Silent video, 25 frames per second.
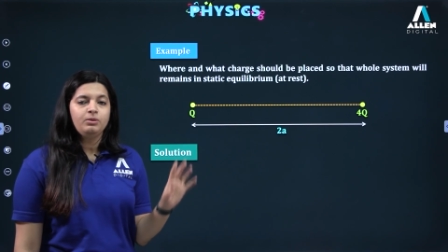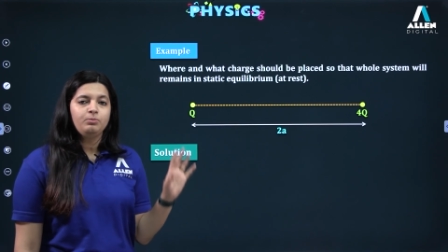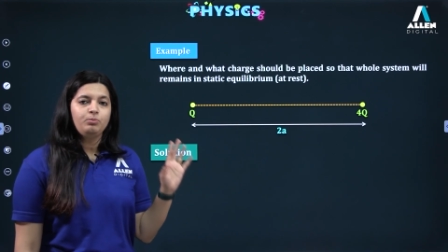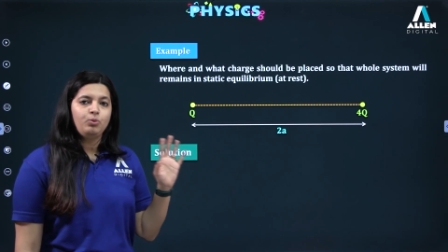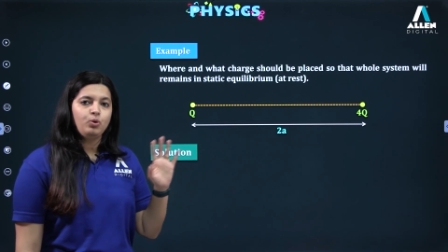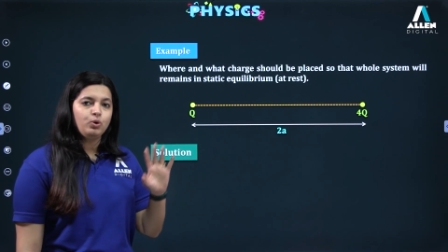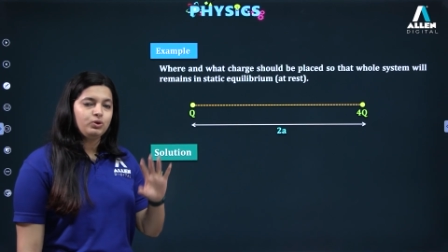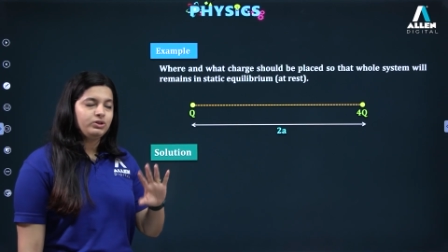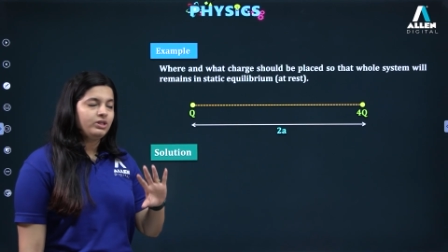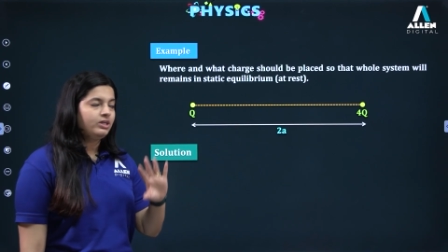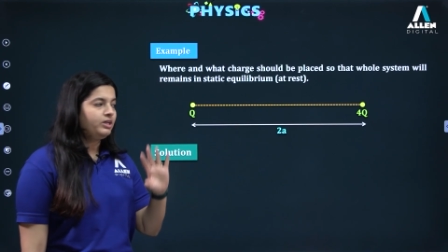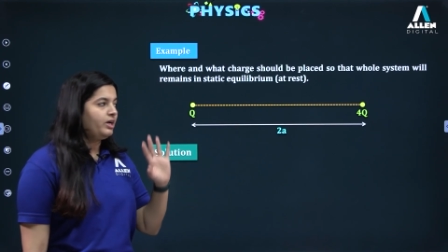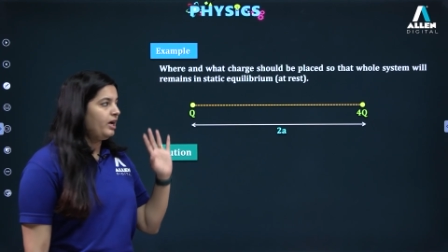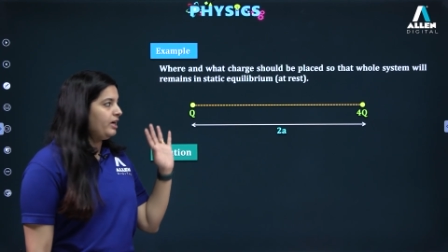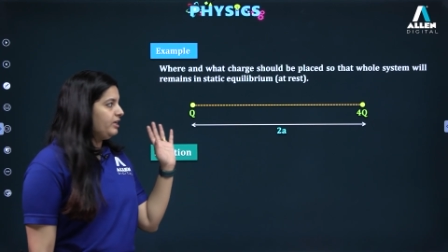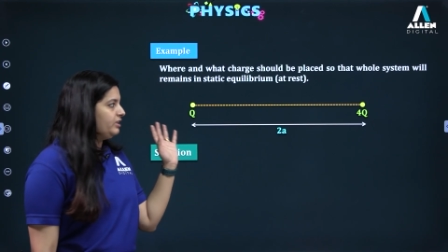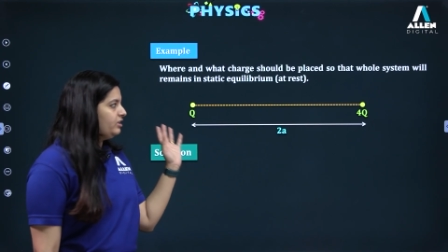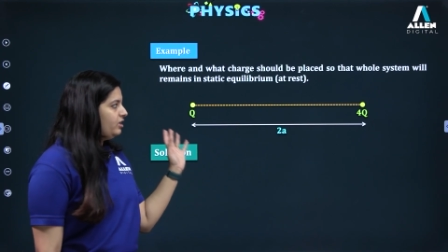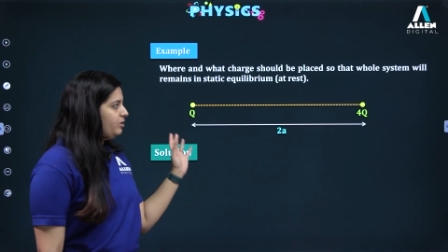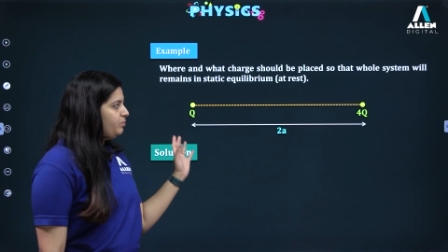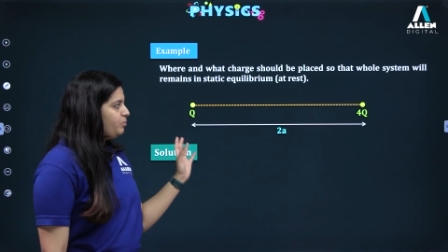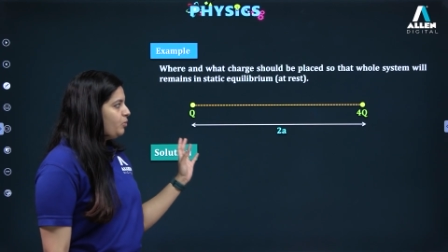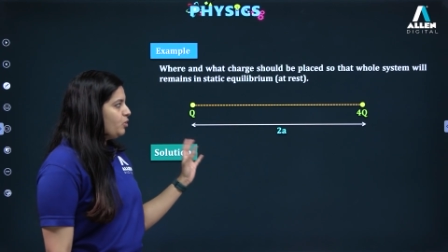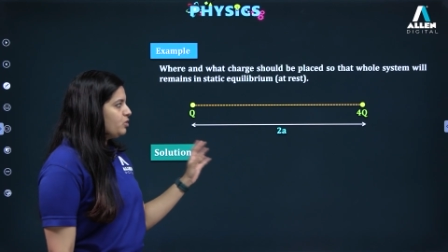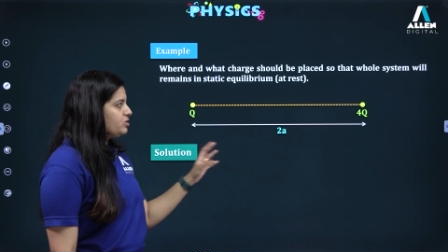Both are
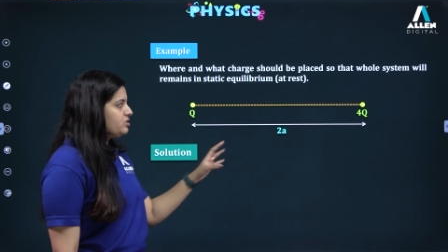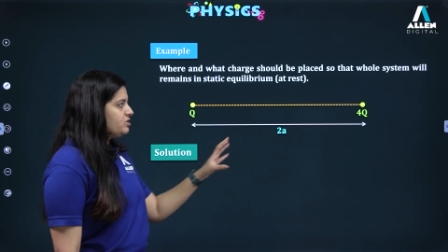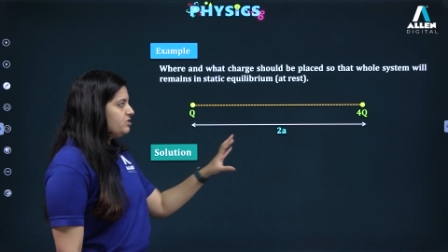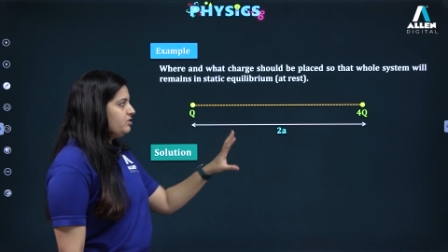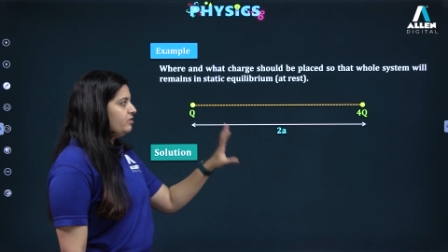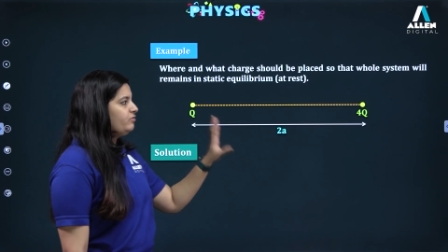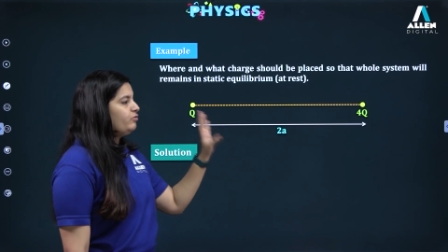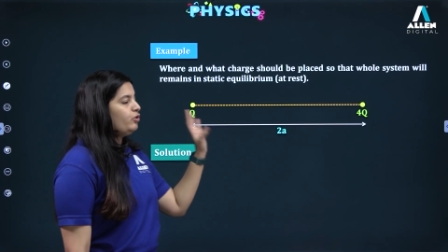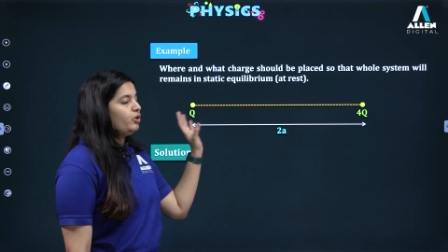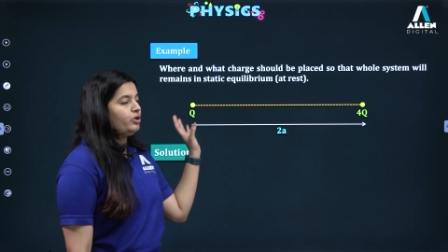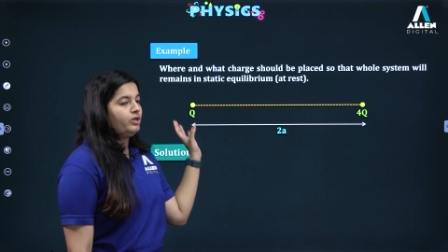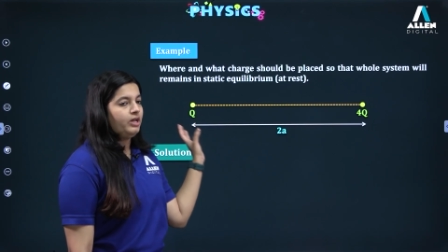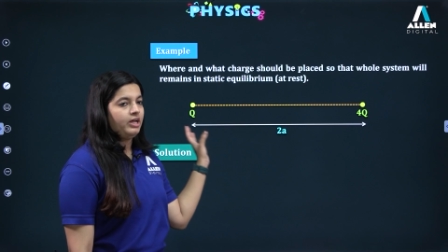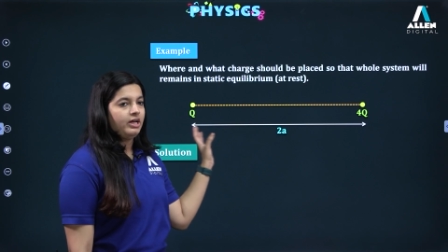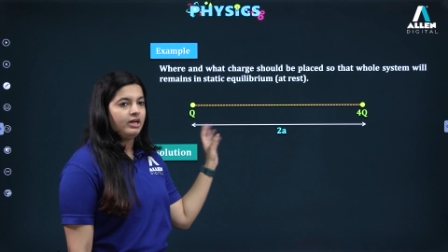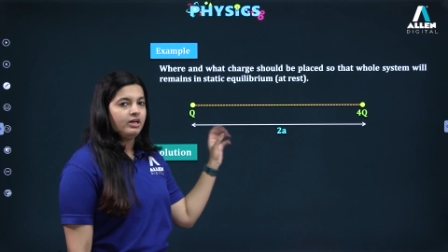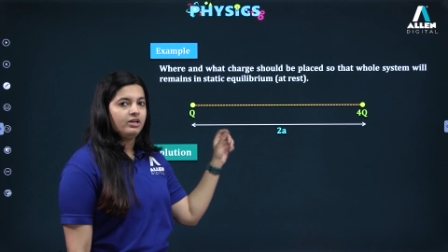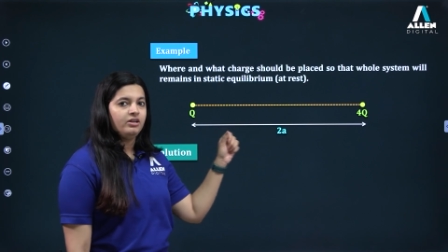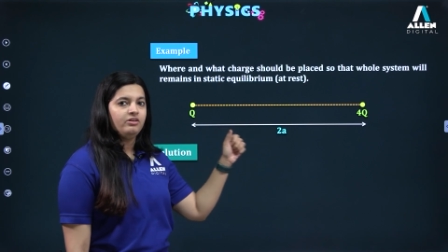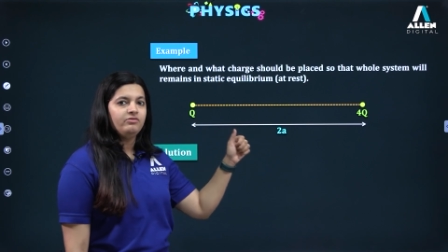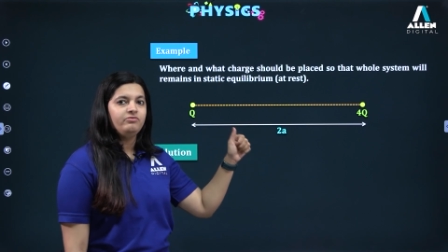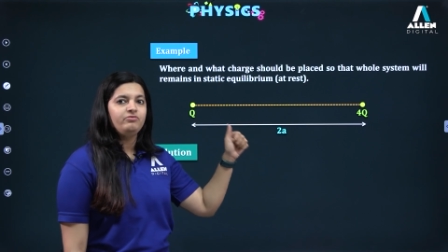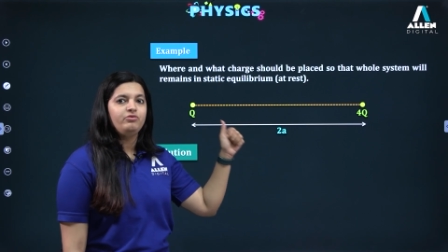either positive or negative.